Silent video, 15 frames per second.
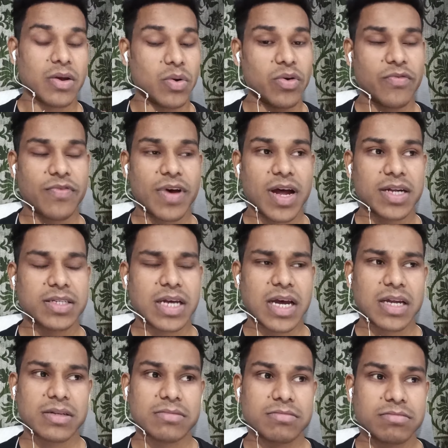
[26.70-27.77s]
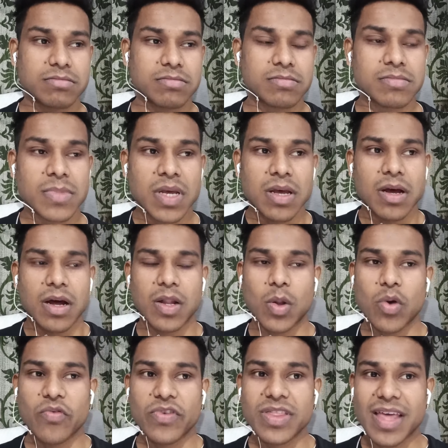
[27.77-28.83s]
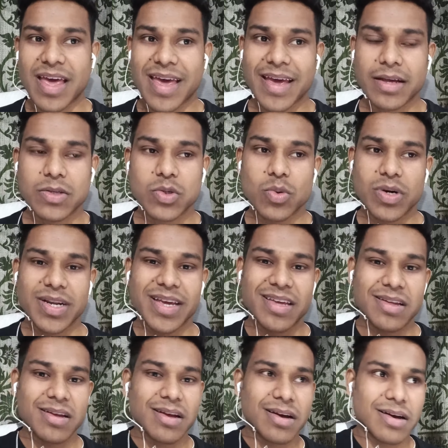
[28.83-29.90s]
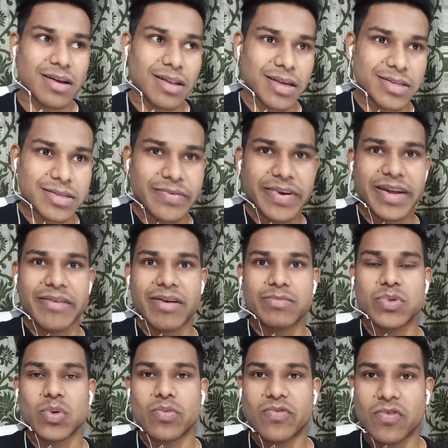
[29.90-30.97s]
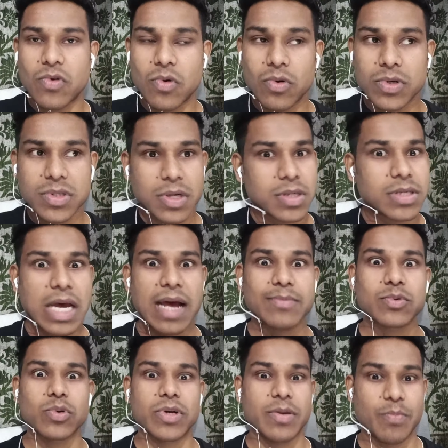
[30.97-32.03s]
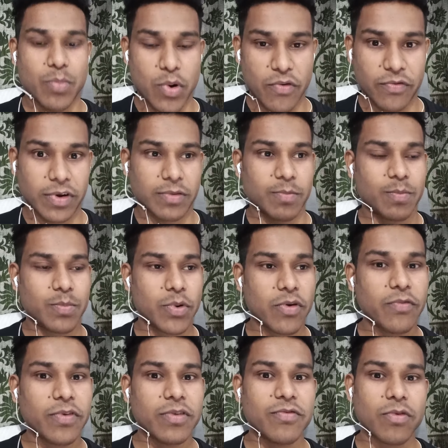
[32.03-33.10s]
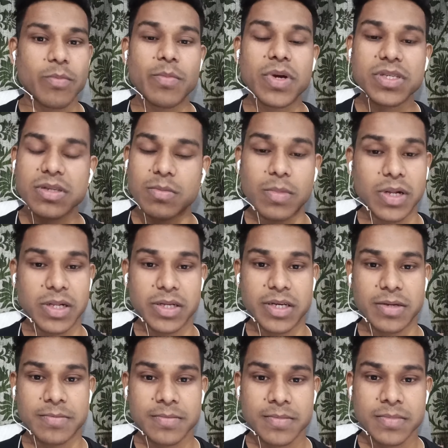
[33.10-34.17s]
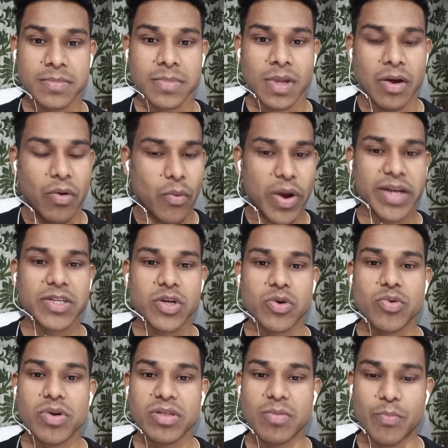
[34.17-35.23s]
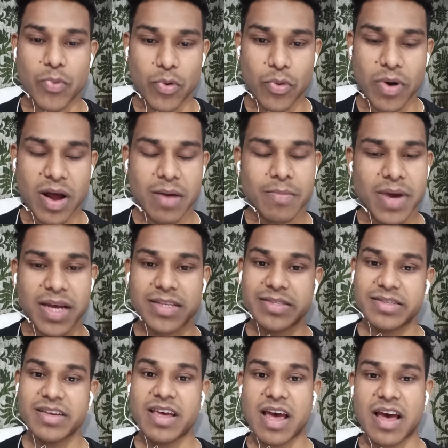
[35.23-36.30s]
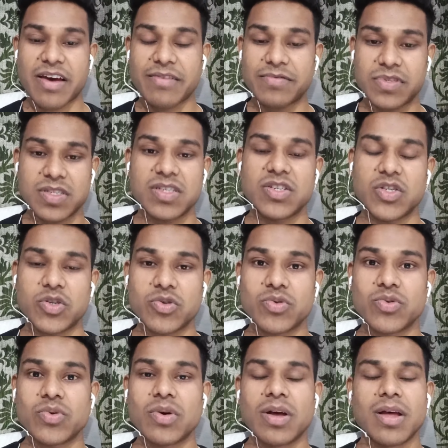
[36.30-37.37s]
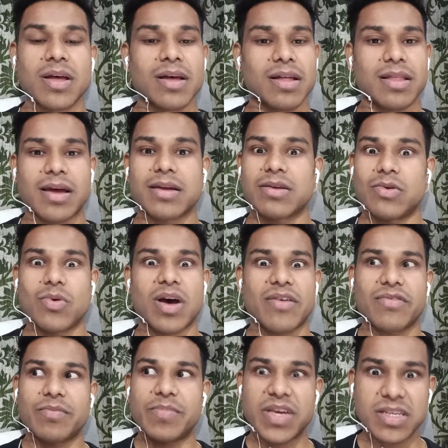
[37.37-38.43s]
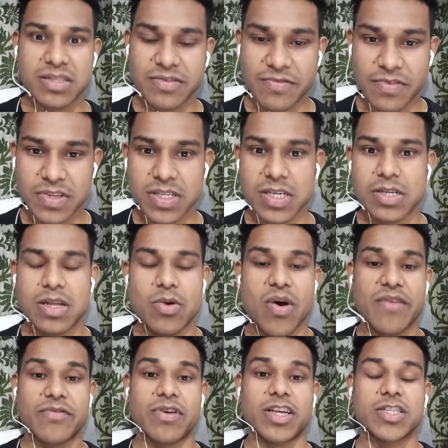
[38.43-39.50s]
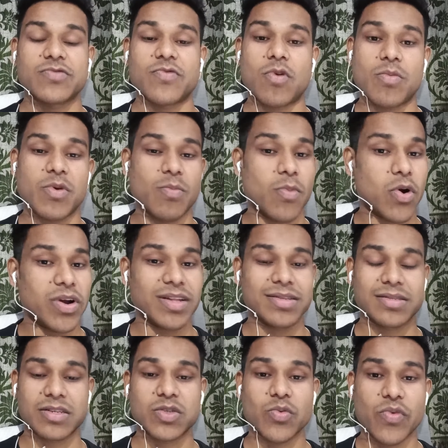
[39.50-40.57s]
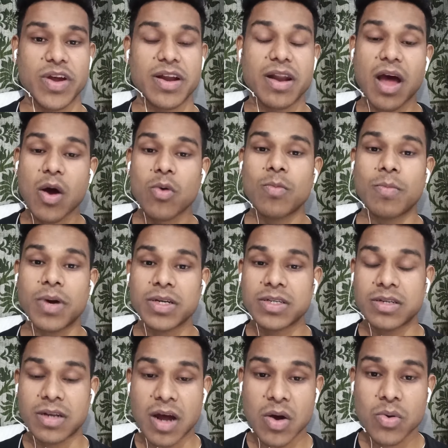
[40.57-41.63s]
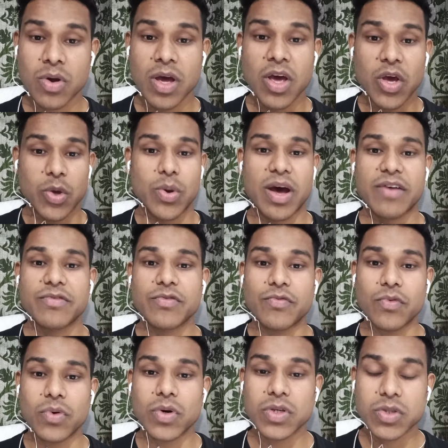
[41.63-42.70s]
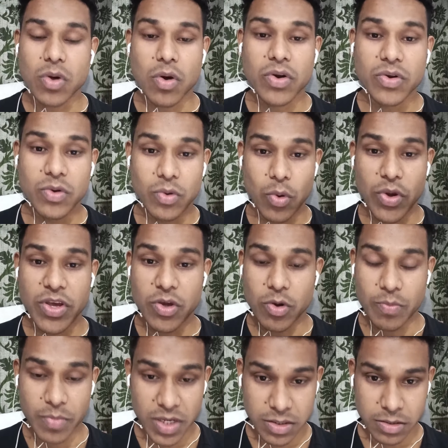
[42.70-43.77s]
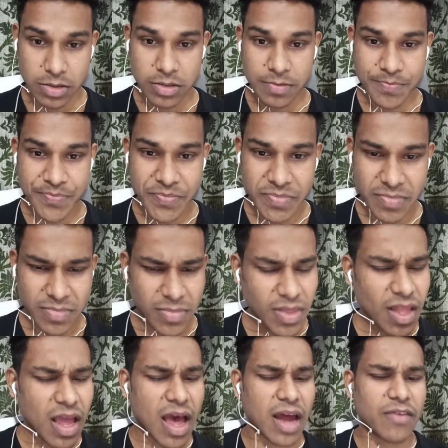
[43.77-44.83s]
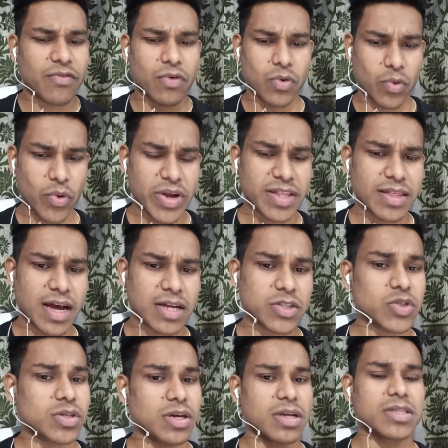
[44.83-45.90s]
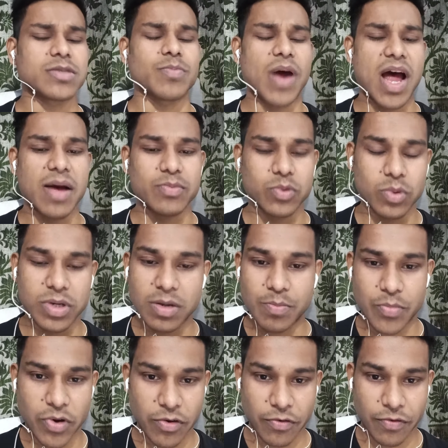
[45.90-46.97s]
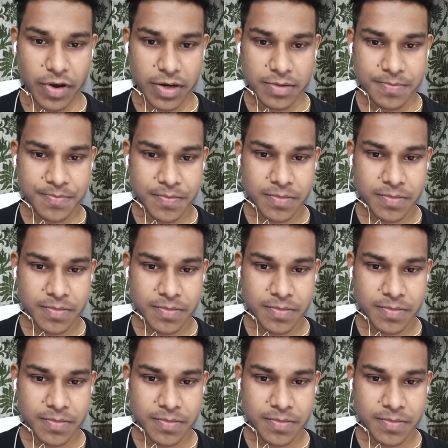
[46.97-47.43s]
good fats and along with eggs you are taking uh, like 70 grams of oats it's absolutely perfect perfect for muscle building right now you're in the program i see i have seen you like you have amazing physique that you have transformed your body in such a way now but now you have to focus on growing your muscles and for growing that it's absolutely perfect